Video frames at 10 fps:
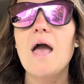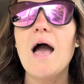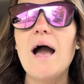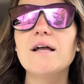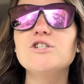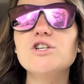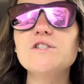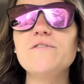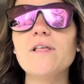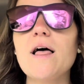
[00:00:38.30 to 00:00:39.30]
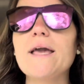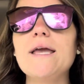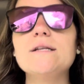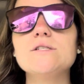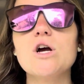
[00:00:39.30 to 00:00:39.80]
I just feel like
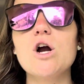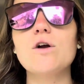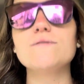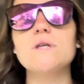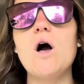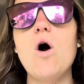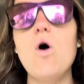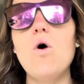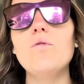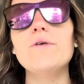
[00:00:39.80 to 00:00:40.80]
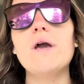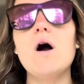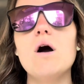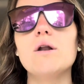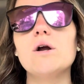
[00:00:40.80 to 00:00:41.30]
he deserves all the
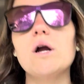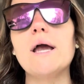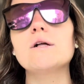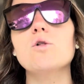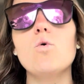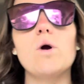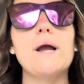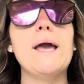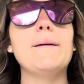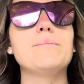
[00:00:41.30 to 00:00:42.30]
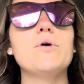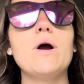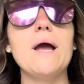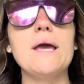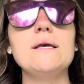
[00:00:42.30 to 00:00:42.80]
honor and glory and
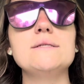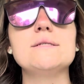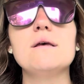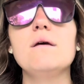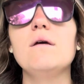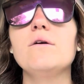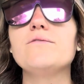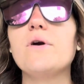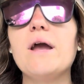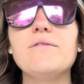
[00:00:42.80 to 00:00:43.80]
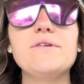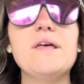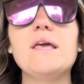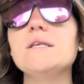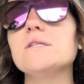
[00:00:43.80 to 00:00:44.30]
praise for
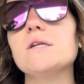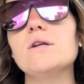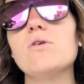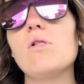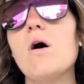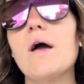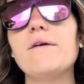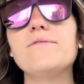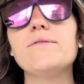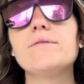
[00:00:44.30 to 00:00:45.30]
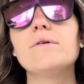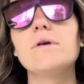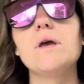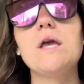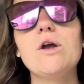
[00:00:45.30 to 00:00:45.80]
everything he's done in our life
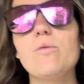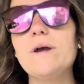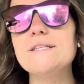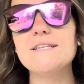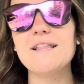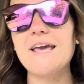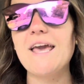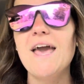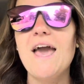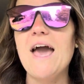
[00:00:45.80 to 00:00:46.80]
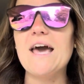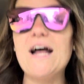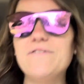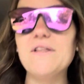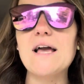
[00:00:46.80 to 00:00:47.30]
here recently. And
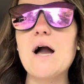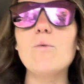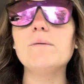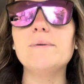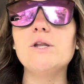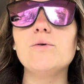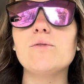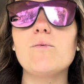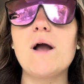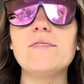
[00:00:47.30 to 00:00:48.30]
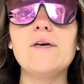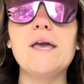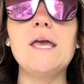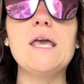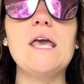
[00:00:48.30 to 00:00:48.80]
I feel like I wouldn't be doing the right
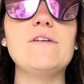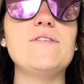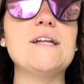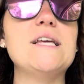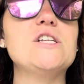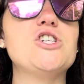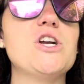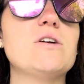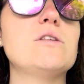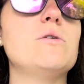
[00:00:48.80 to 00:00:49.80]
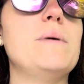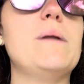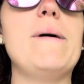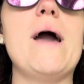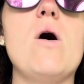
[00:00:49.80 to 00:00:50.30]
thing if I didn't share a little bit
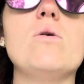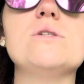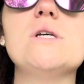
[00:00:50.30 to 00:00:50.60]
about